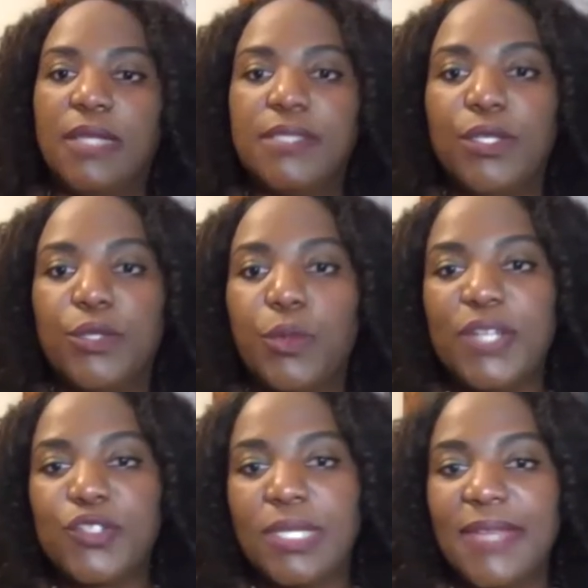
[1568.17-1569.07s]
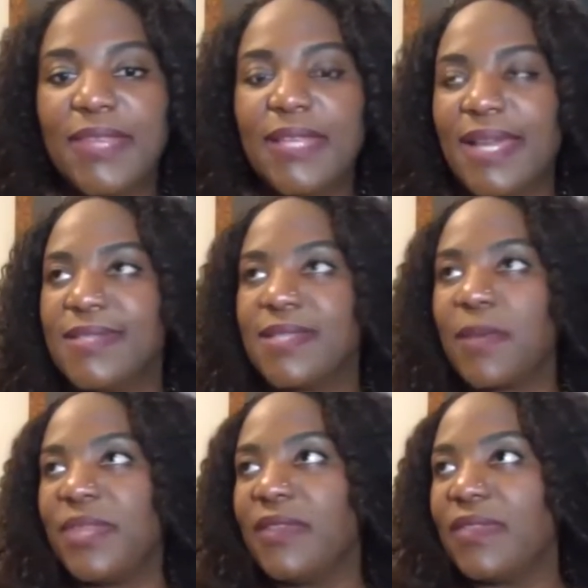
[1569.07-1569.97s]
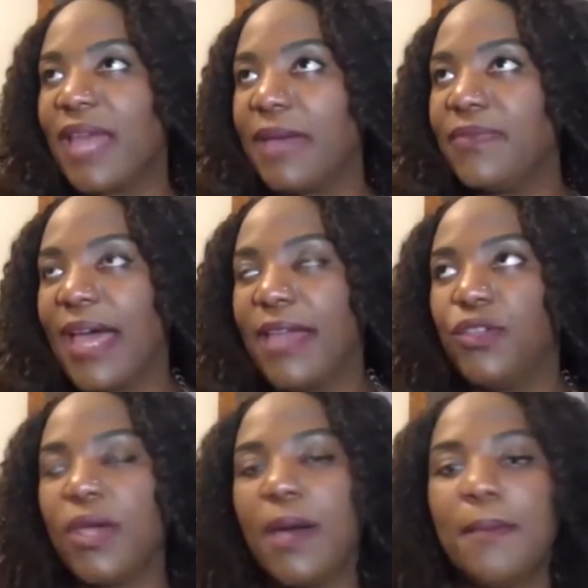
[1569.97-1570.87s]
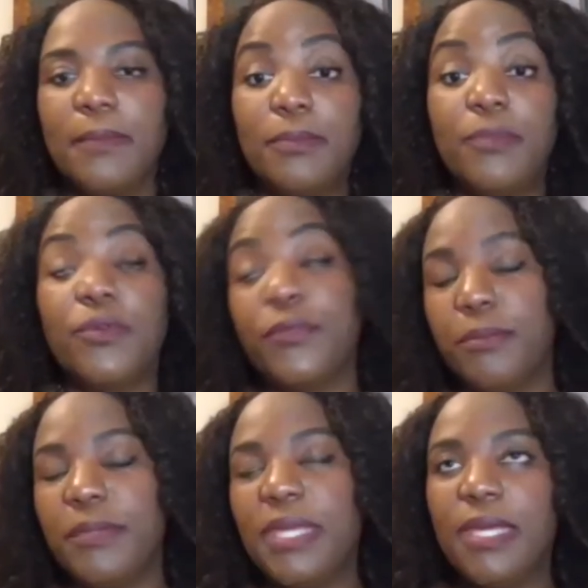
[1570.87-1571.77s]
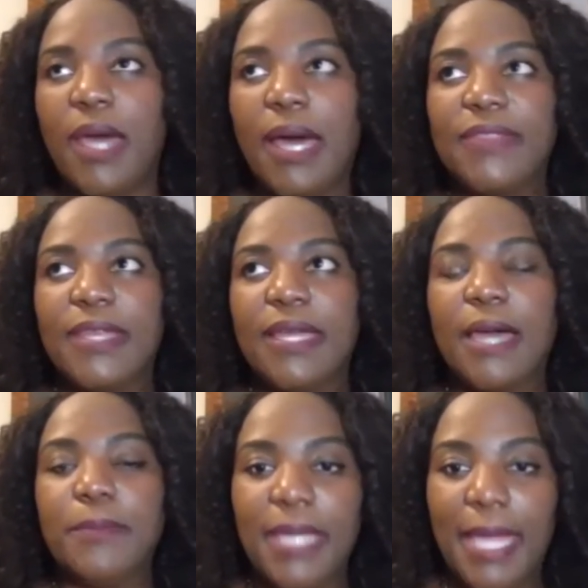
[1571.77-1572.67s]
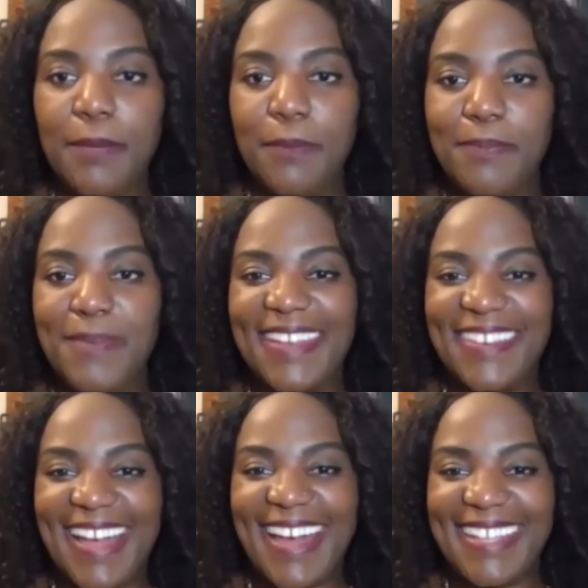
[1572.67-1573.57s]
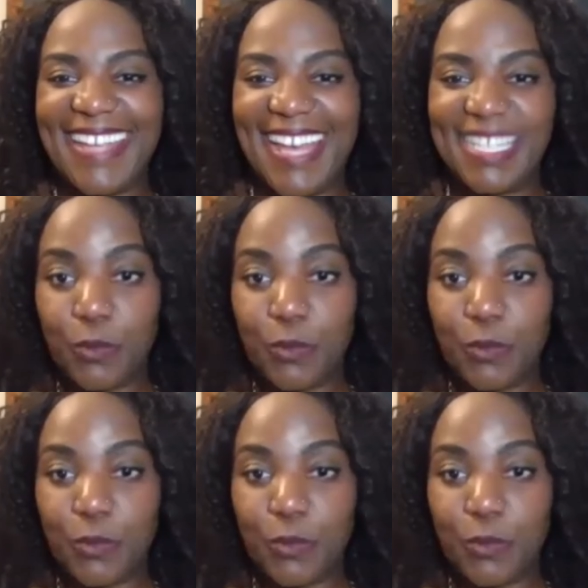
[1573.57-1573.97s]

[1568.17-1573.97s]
a good question. And I think that's something that you come, well, for me, I think I became better at with